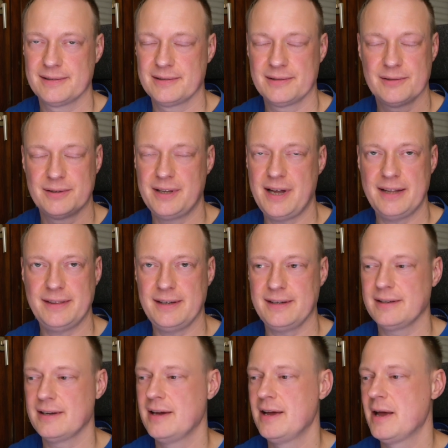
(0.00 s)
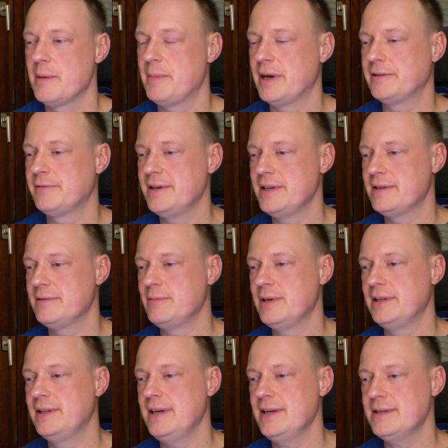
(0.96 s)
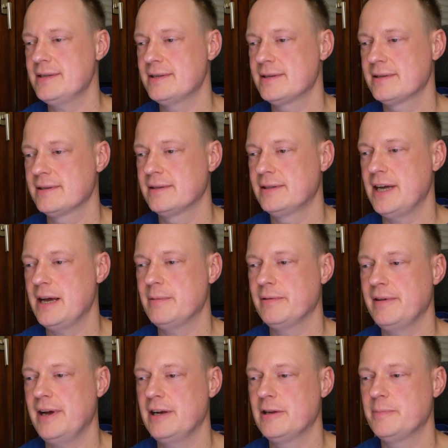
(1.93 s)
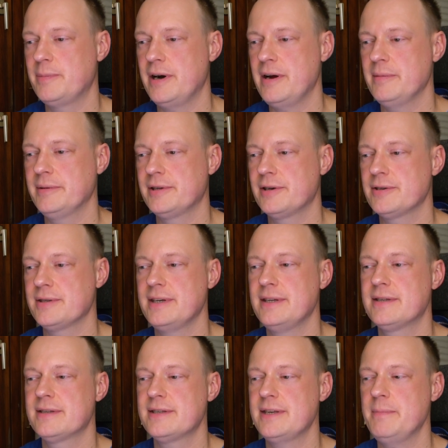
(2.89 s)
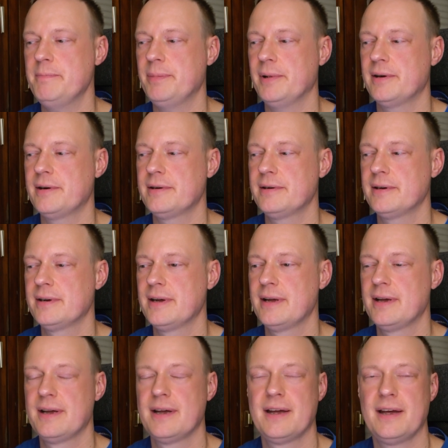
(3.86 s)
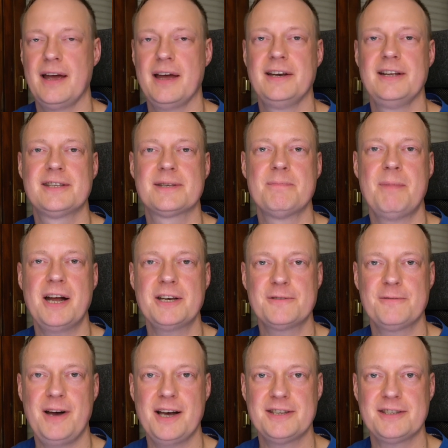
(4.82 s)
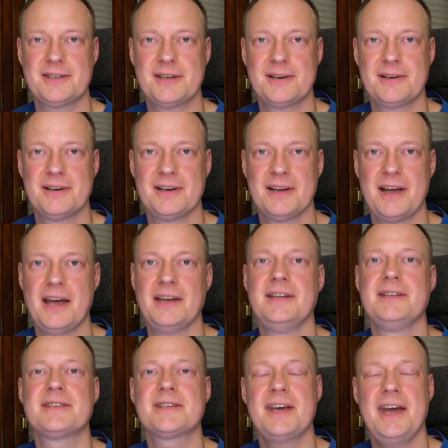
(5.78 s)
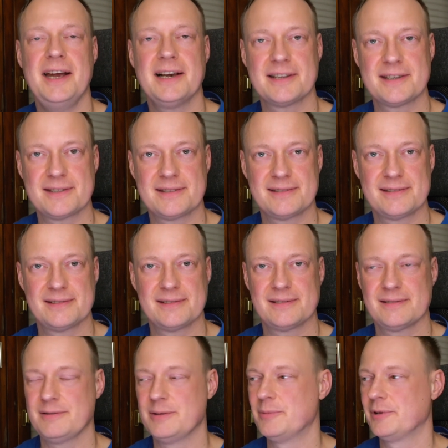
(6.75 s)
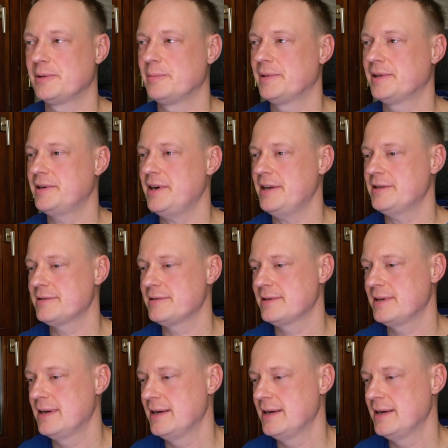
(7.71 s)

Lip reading: Nothing. But with this table valued parameters, it's simpler and it's much faster and it scales with multiple threads.